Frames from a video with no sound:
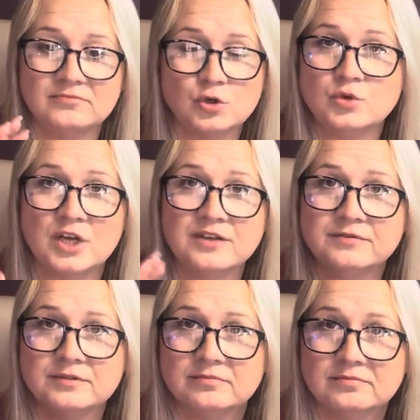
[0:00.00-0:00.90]
Two
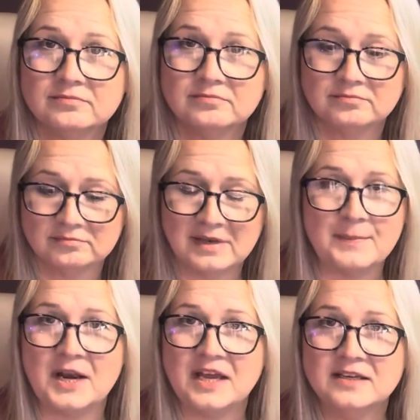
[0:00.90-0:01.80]
Turnt
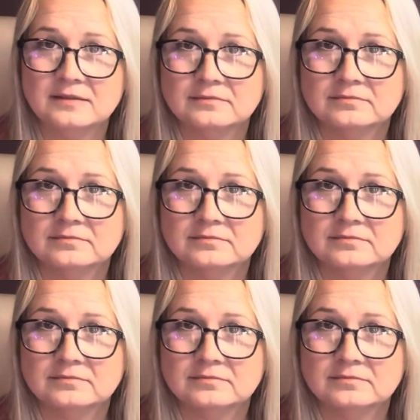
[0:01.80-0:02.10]
lemonade,